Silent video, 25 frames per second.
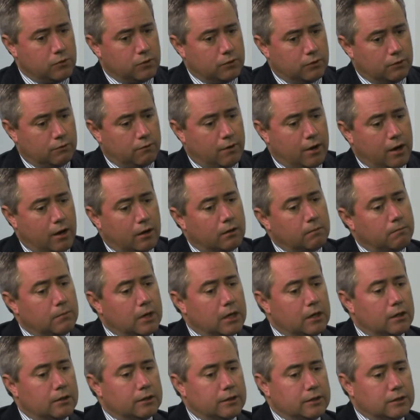that the ground
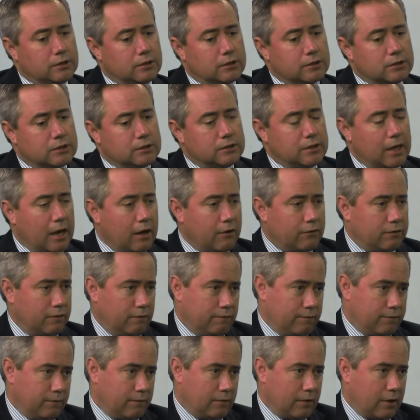immediately to the south
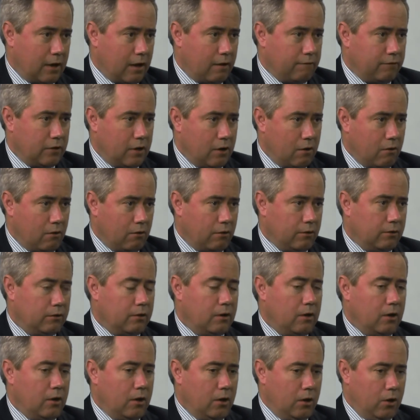of Havieron,
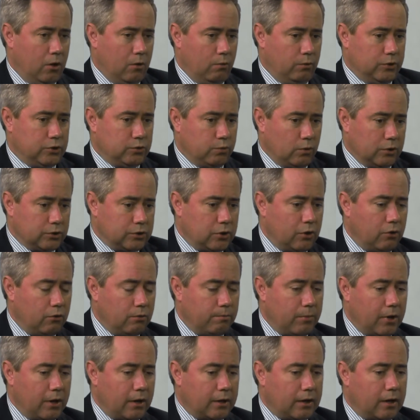which was
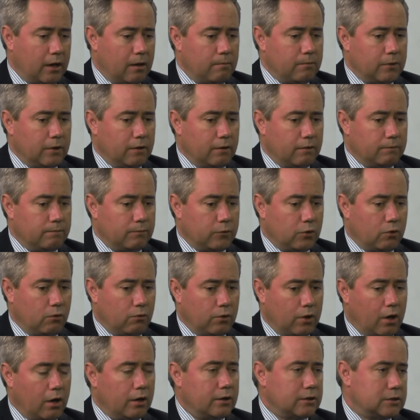held by a company
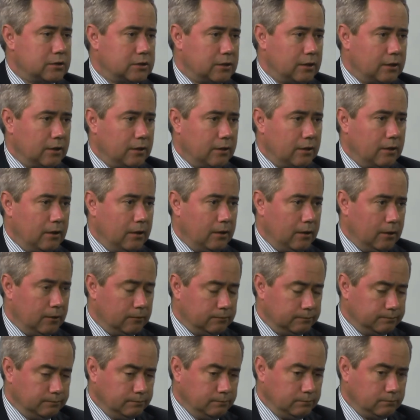called Holocene,
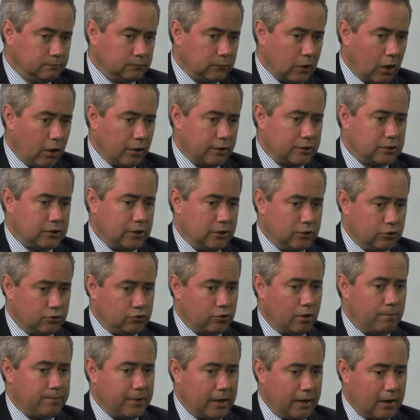Holocene has
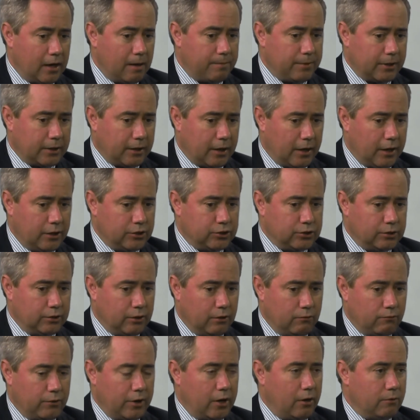dropped that application
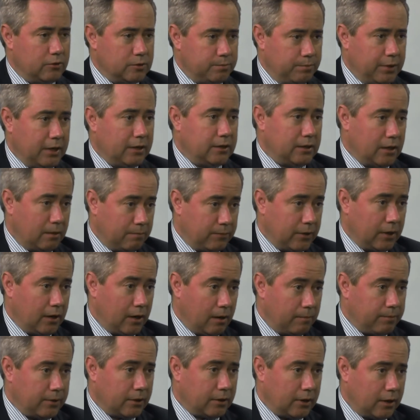and Rio has picked up that
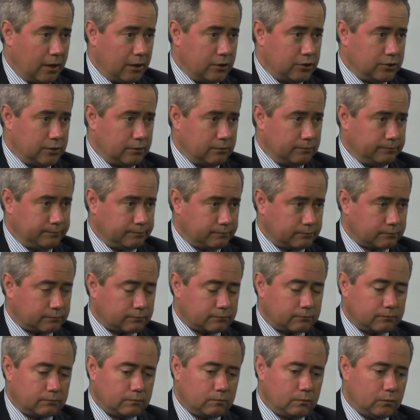application.
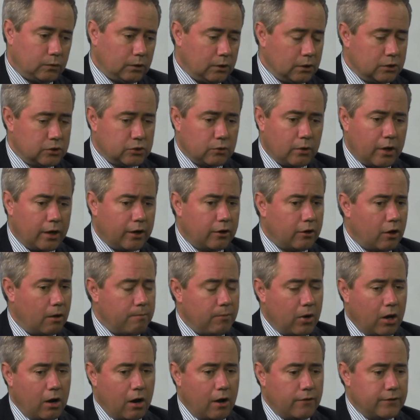So I don't know
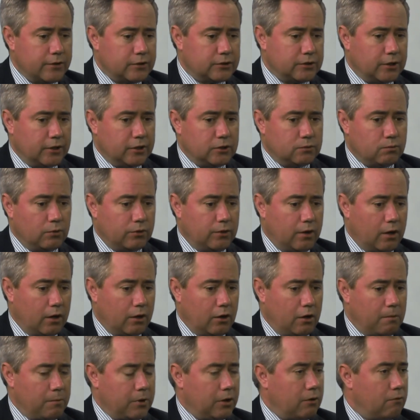behind the scenes what the
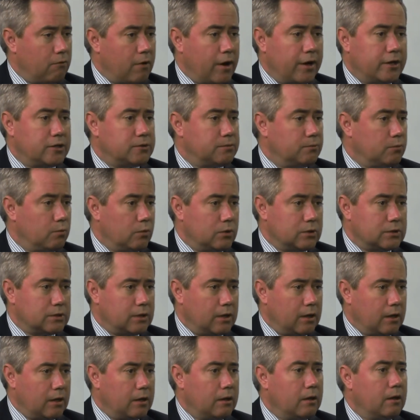economic arrangement was
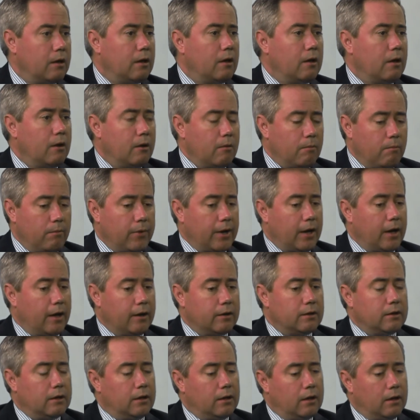there,
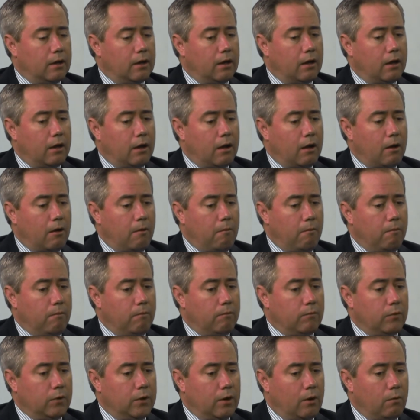but
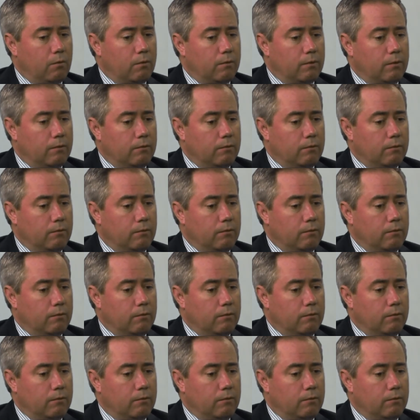um, you know,